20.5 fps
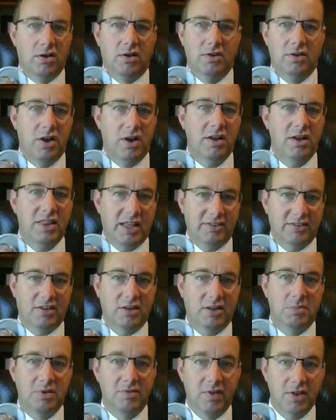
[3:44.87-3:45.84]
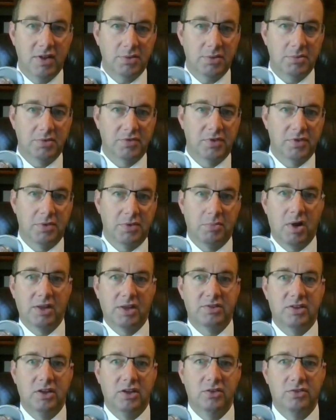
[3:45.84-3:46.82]
none of that's going to be available for the
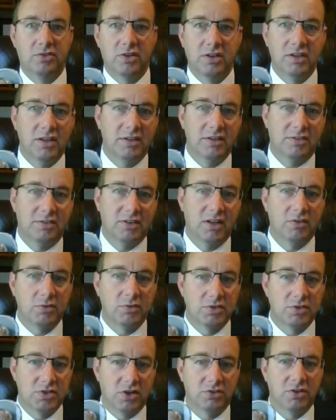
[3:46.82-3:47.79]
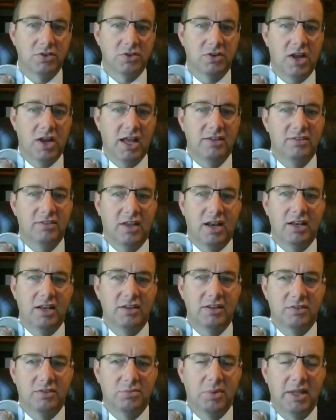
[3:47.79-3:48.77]
prosecution. It's going to result in your case getting
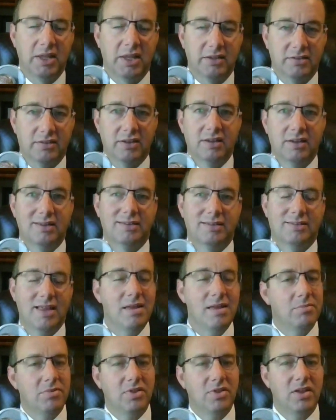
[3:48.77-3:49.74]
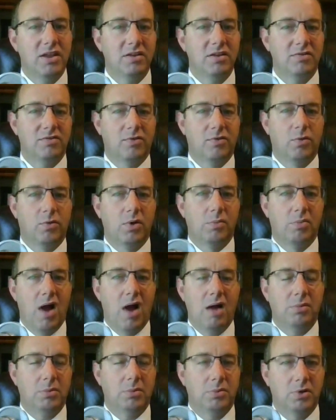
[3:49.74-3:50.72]
dismissed. Same thing for
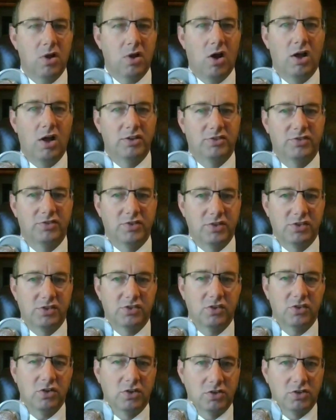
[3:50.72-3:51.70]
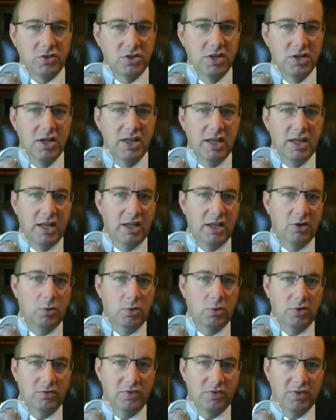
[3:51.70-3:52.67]
probable cause for the search. In
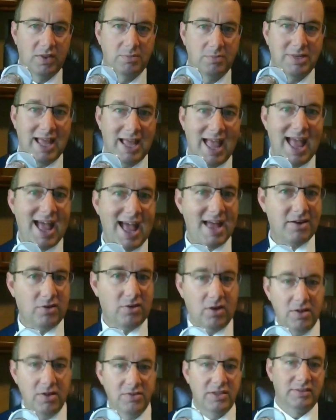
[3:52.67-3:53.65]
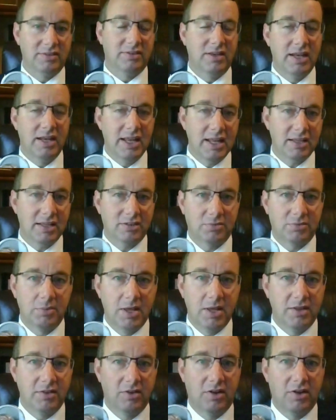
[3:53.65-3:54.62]
order for them to add on this
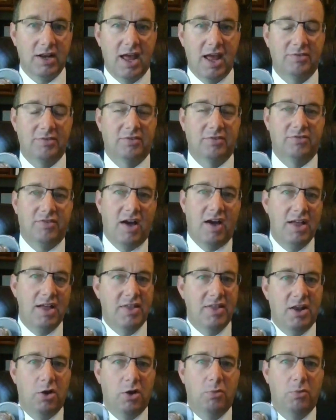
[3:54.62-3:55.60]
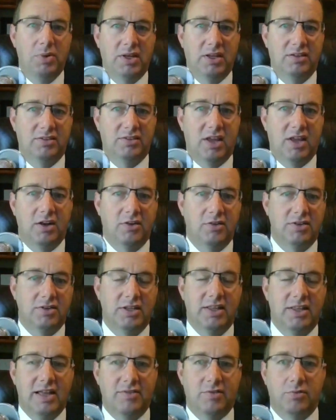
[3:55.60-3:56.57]
enhancement, they're going to have to find that open container.
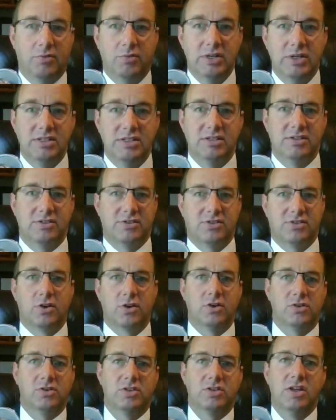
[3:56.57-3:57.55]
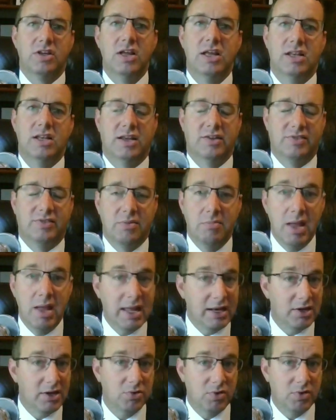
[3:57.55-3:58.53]
Did they have a reason to search? If they
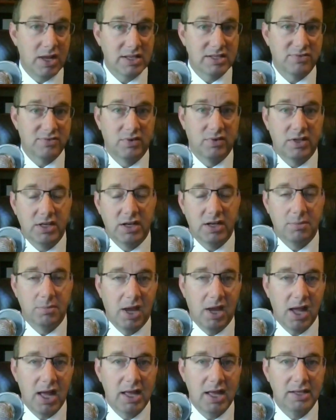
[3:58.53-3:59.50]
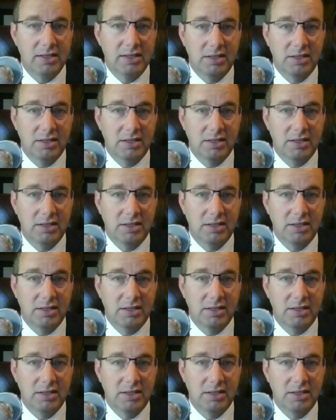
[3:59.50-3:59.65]
made an arrest for DWI,